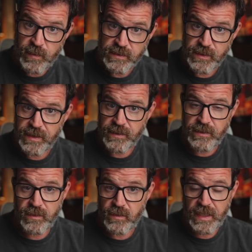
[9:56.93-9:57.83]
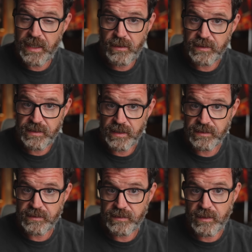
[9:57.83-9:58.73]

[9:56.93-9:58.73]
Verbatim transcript: So you can do a hearing test.